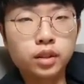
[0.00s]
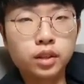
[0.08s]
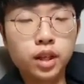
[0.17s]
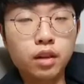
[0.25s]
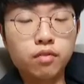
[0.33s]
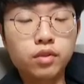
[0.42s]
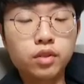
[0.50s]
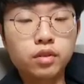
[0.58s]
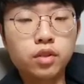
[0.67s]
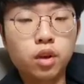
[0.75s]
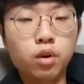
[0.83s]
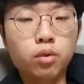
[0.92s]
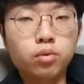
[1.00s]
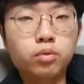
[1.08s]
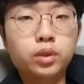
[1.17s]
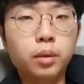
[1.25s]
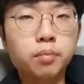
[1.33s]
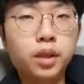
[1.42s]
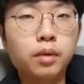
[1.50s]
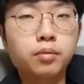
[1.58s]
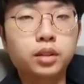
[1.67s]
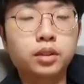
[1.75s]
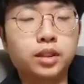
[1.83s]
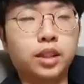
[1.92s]
even though sometimes
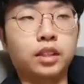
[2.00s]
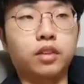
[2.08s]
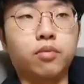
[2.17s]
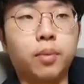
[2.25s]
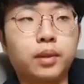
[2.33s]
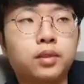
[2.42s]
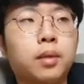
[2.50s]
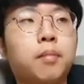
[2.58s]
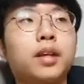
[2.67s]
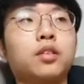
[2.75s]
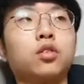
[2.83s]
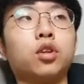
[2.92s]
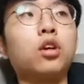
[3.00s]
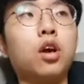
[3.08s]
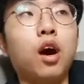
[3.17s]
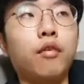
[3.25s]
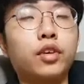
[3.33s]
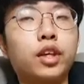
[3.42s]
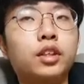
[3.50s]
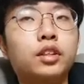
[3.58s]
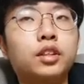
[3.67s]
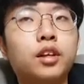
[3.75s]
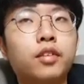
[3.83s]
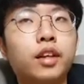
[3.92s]
in detective books they make it look
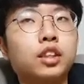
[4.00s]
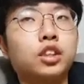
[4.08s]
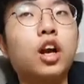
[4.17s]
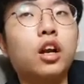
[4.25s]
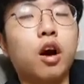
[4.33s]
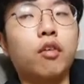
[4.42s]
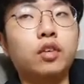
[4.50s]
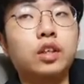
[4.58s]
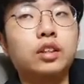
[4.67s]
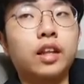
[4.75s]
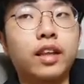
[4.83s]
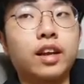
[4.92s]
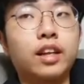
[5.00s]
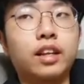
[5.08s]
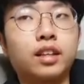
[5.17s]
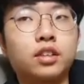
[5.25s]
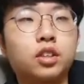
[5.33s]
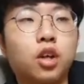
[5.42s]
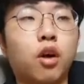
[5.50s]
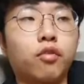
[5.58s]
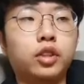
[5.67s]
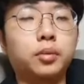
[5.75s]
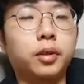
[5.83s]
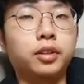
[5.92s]
obvious, then it's not obvious, and then it's the
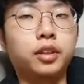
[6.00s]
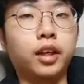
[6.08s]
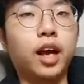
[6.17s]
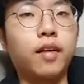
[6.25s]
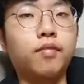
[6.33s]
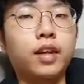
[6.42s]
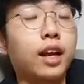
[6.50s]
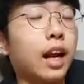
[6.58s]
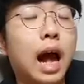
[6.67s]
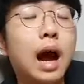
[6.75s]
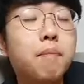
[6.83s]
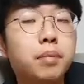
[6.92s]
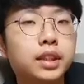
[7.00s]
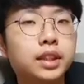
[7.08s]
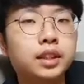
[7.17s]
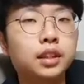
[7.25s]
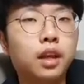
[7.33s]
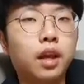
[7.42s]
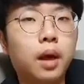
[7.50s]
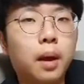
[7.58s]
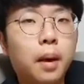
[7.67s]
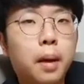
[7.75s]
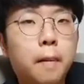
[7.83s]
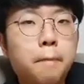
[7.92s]
obvious person again. That happens.
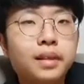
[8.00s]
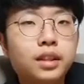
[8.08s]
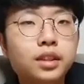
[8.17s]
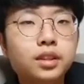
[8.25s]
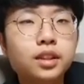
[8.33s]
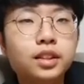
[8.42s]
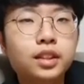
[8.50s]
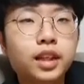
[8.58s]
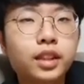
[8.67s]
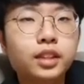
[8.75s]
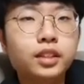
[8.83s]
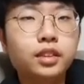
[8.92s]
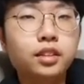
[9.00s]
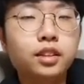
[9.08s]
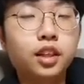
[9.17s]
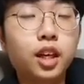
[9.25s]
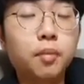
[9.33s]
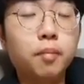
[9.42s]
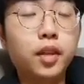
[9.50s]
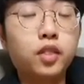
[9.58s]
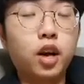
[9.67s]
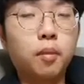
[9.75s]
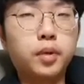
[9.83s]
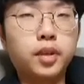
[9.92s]
But in this case, it might
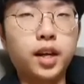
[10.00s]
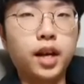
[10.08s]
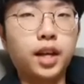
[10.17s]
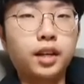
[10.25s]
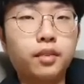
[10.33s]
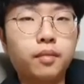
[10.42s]
not be that.